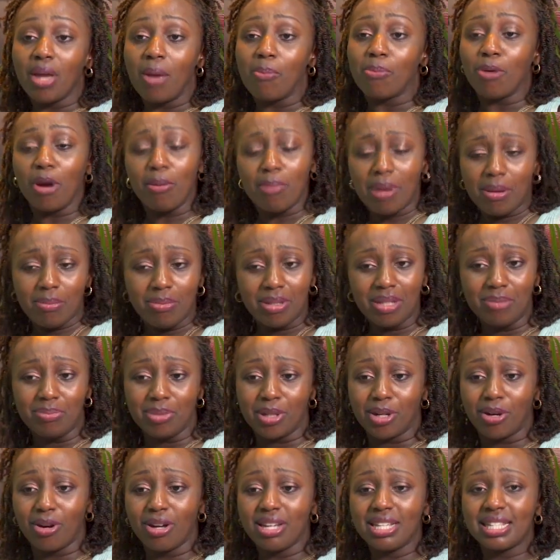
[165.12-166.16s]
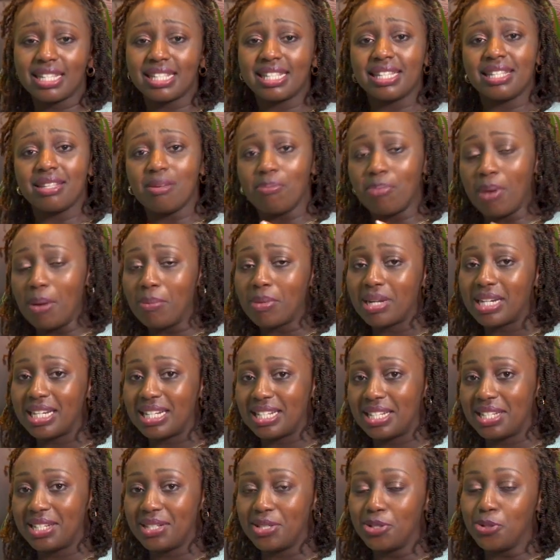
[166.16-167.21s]
probably because the
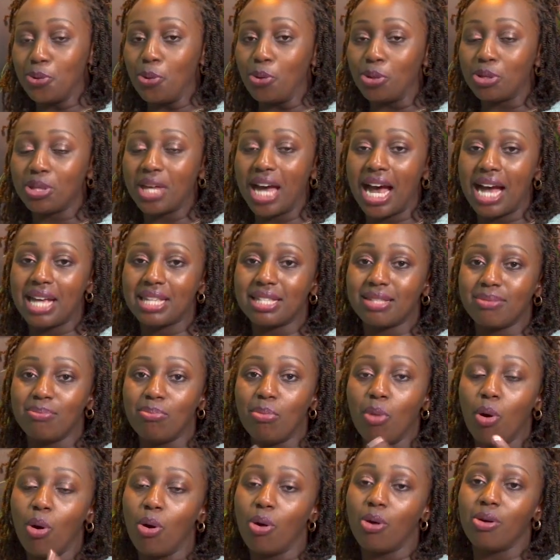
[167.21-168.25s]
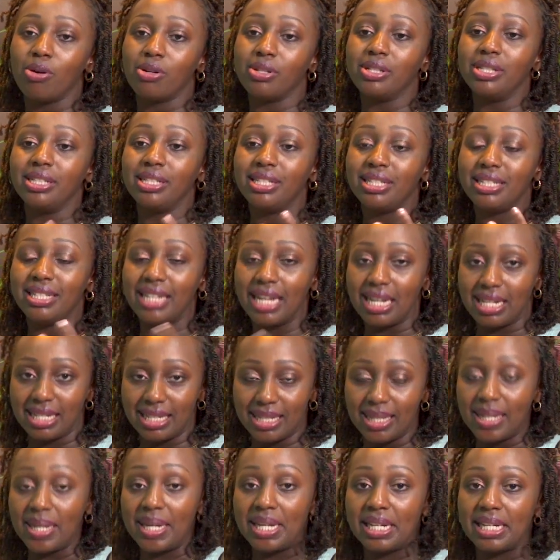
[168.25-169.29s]
permanent tooth has more
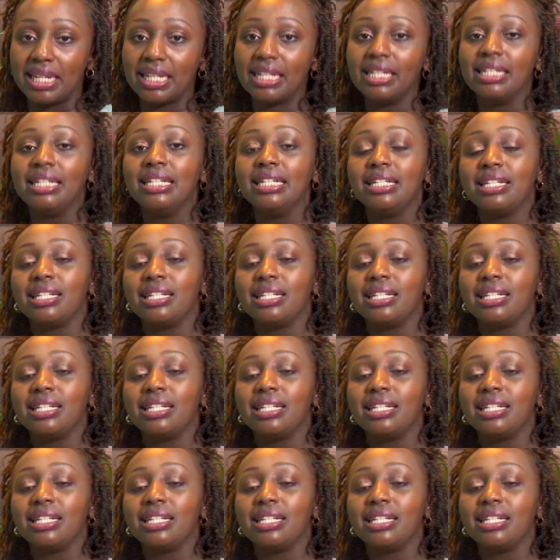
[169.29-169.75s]
dentine.